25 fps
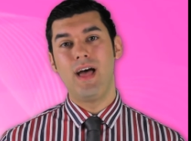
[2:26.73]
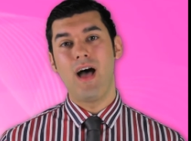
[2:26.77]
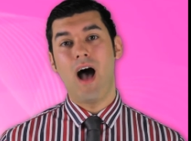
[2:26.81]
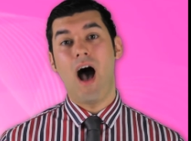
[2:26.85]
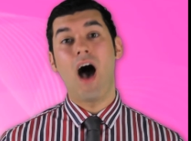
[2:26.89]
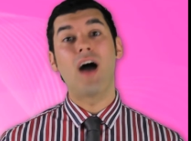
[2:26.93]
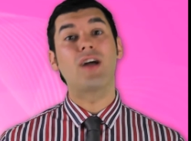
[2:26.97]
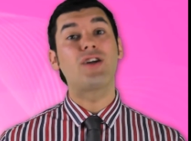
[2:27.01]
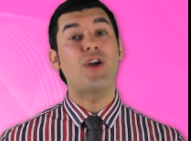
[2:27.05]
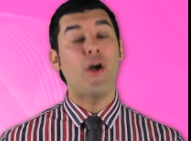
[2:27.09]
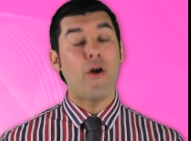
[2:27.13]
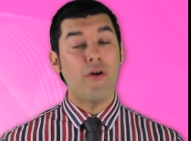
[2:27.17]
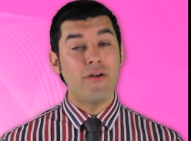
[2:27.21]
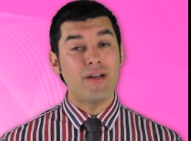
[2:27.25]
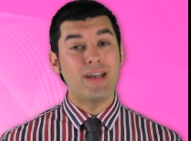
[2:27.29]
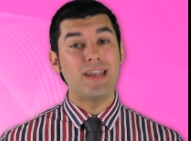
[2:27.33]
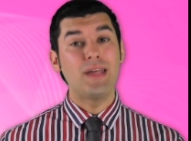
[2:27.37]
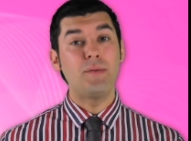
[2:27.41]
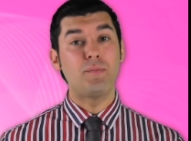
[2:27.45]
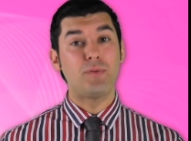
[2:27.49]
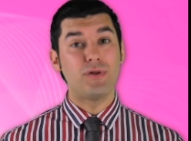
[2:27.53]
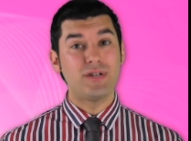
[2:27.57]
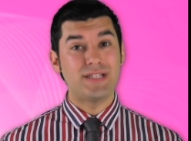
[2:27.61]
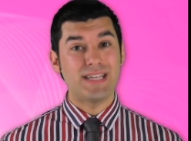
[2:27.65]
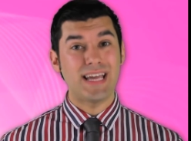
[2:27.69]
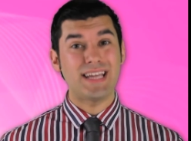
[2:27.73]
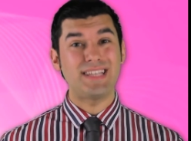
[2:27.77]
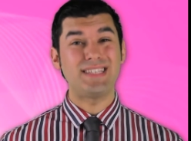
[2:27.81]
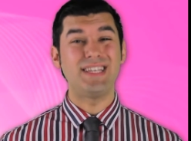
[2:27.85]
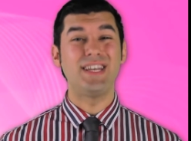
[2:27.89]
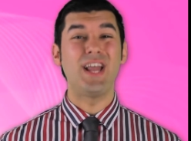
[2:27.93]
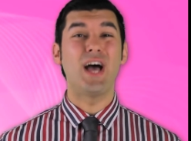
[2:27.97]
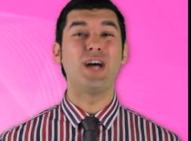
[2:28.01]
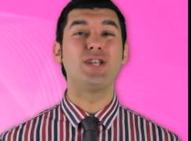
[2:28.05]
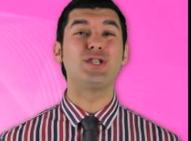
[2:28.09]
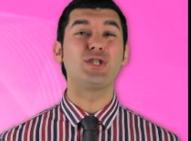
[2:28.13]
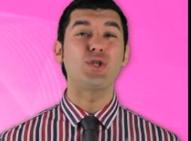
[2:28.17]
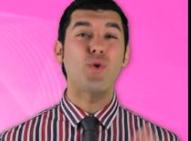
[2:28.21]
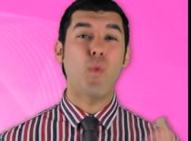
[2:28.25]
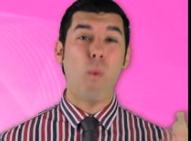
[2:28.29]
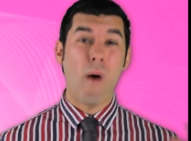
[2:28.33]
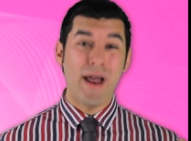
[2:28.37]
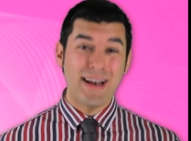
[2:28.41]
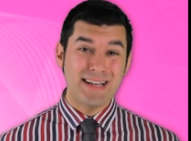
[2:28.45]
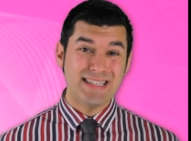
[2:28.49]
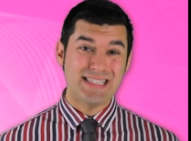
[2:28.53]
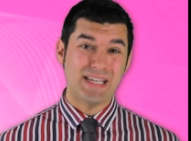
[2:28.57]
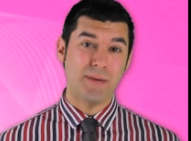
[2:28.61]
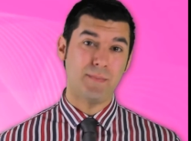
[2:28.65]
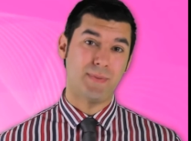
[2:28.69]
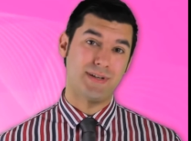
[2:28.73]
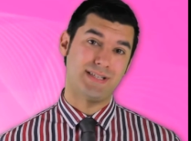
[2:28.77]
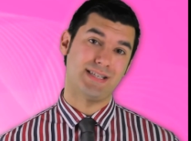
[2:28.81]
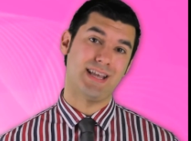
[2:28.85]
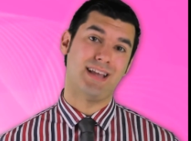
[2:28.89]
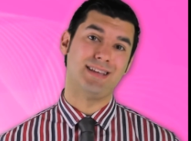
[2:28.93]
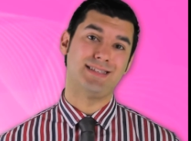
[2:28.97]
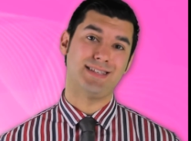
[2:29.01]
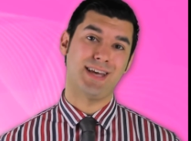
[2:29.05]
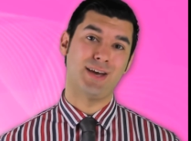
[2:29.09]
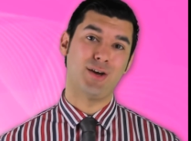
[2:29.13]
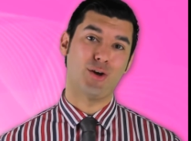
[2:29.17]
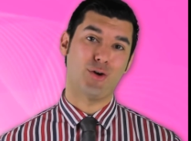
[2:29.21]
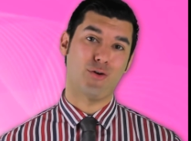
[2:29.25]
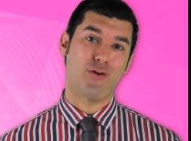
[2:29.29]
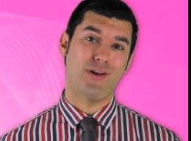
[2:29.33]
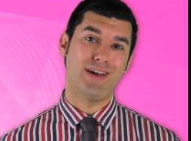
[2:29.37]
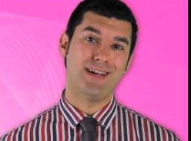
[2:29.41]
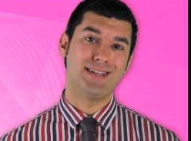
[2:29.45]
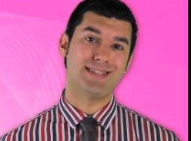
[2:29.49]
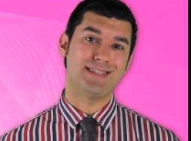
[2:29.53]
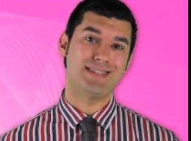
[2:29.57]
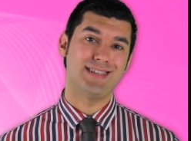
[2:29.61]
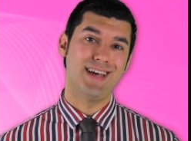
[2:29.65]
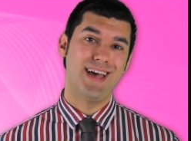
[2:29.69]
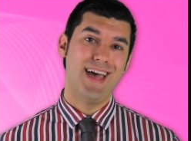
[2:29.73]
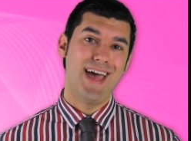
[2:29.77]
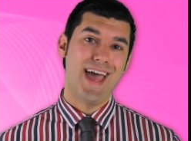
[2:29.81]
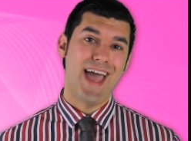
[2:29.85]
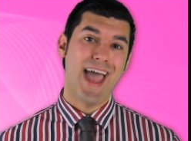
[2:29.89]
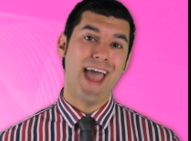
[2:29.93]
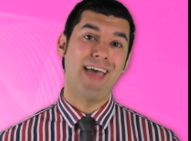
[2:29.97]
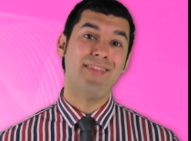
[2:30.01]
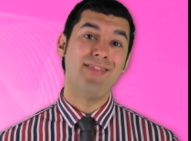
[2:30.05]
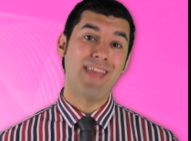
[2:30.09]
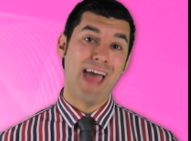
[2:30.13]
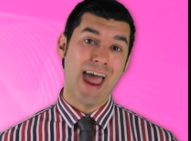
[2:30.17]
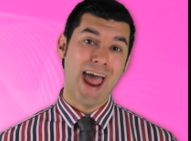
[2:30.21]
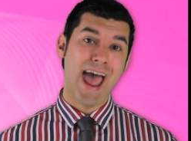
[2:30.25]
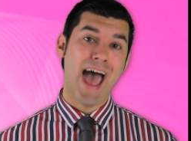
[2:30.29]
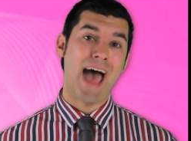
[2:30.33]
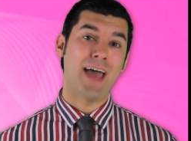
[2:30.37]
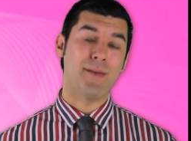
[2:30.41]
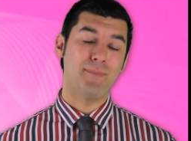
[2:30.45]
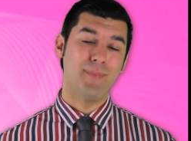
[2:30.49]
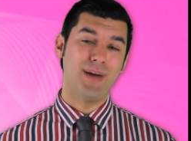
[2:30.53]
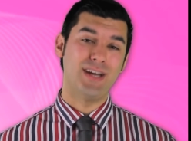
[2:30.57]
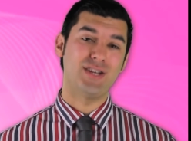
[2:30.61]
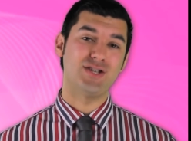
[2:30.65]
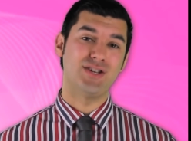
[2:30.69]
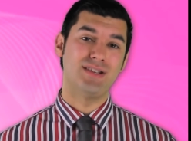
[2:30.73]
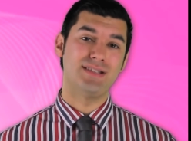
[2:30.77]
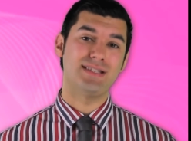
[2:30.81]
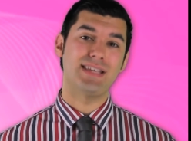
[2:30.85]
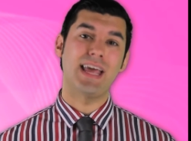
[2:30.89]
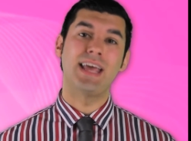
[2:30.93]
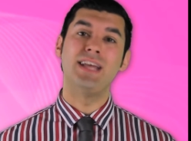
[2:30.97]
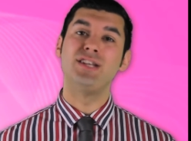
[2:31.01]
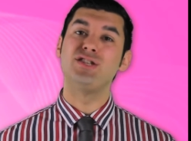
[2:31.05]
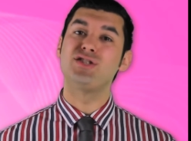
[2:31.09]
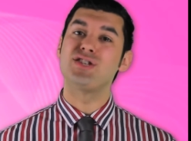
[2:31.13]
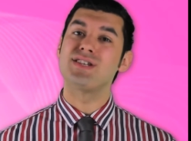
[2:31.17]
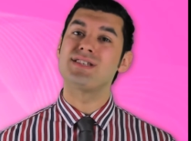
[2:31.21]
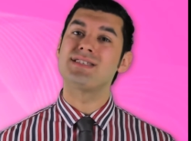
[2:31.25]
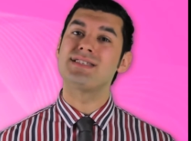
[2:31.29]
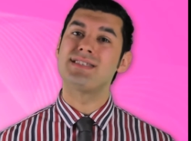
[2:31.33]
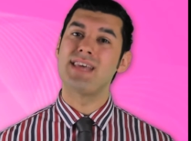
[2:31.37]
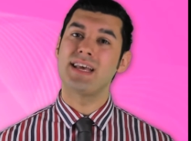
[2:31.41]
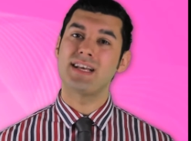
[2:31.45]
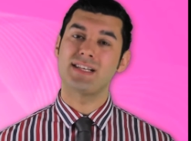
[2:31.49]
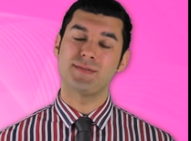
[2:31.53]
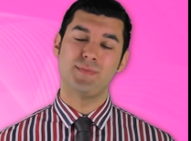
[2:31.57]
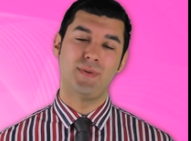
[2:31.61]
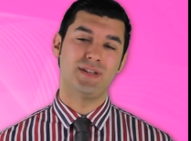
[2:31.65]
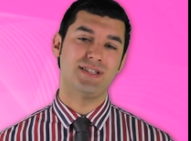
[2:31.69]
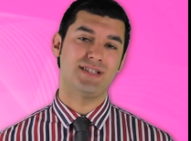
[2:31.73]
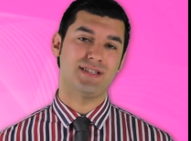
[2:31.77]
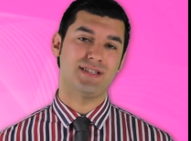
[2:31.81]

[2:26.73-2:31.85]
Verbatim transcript: are currently predicting a 20% increase in their admissions in just six months'